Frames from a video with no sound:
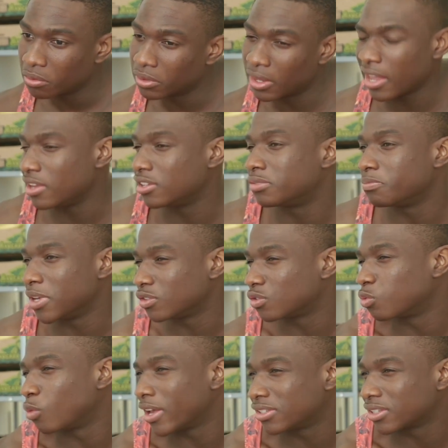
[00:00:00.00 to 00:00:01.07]
the East meets
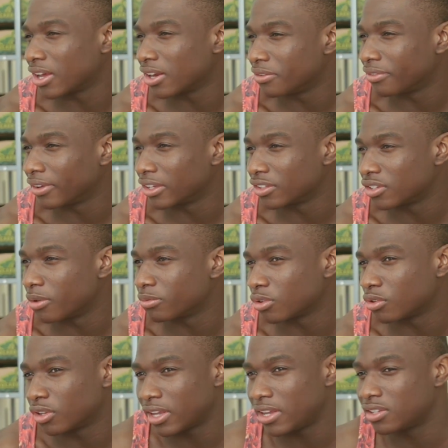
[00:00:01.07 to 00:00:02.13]
West kind of thing in terms
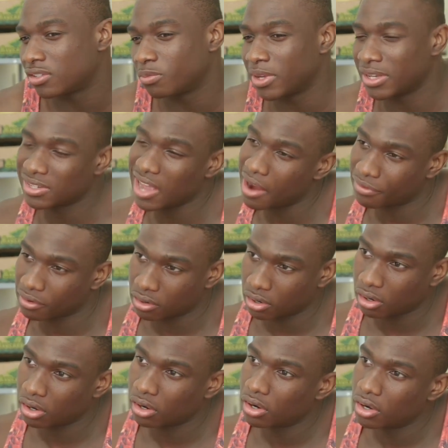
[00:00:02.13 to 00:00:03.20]
of the East meets Africa,
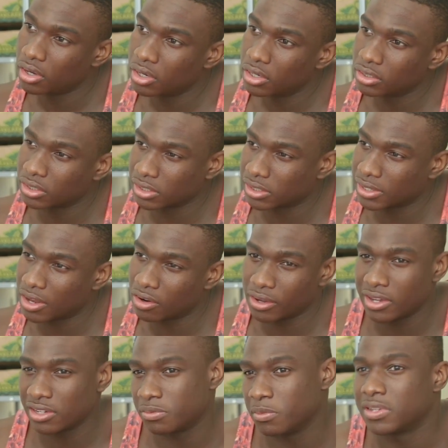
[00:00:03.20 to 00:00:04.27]
to understand what
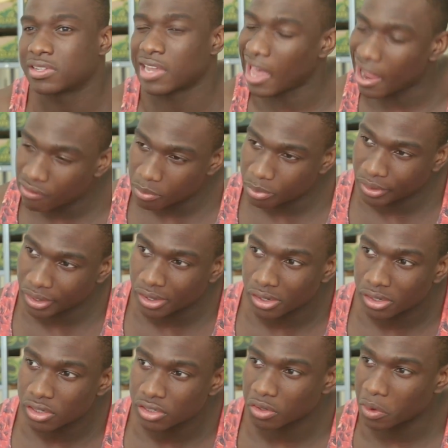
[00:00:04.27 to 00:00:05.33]
East meets Caribbean.
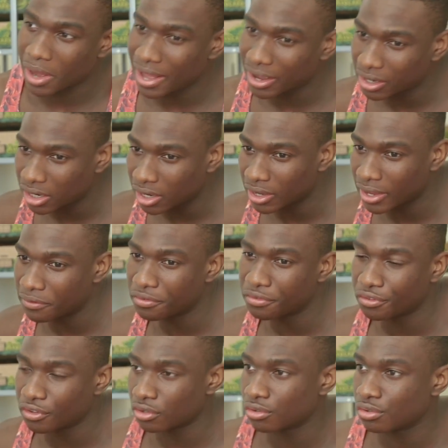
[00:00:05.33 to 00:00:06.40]
So how can I
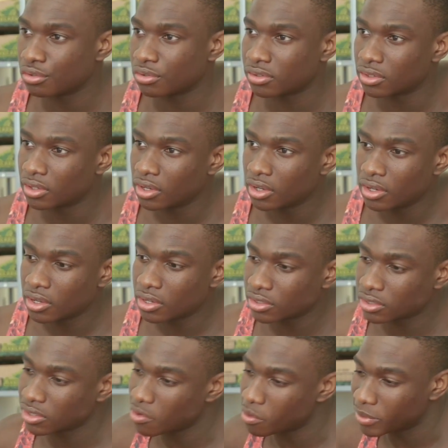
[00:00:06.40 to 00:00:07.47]

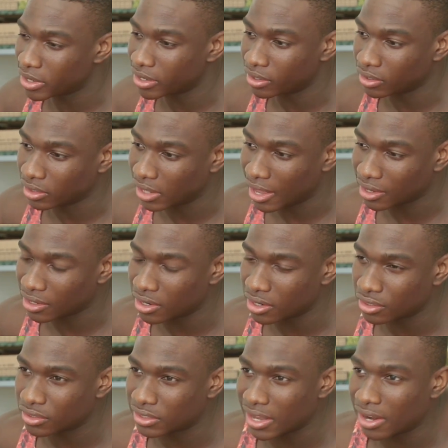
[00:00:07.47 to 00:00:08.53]
infuse so many like
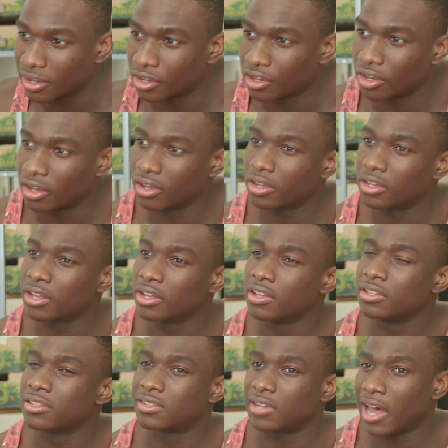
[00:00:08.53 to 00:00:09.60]
delicate
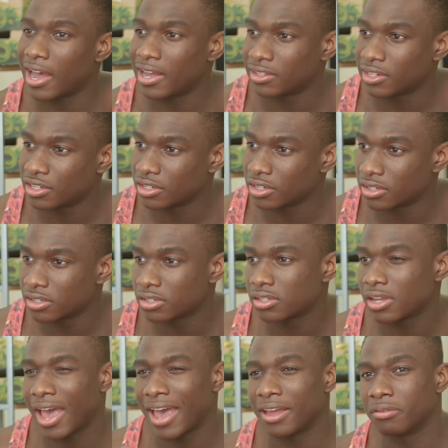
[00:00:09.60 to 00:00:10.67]
Thai dishes
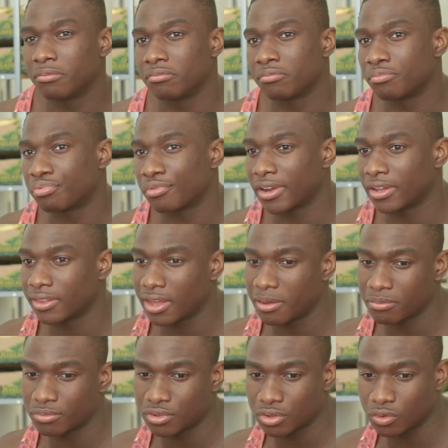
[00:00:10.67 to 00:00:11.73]
and bring them
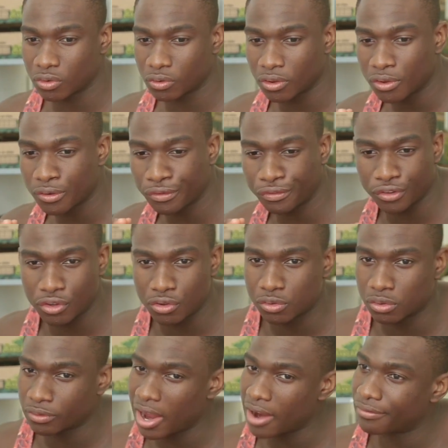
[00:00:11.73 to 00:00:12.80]
to a fuse
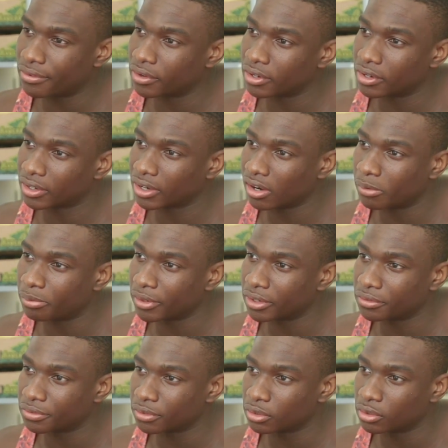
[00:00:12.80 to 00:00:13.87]
of African and
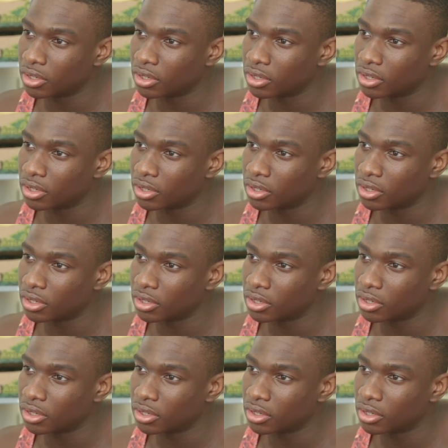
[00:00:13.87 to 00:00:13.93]
Caribbean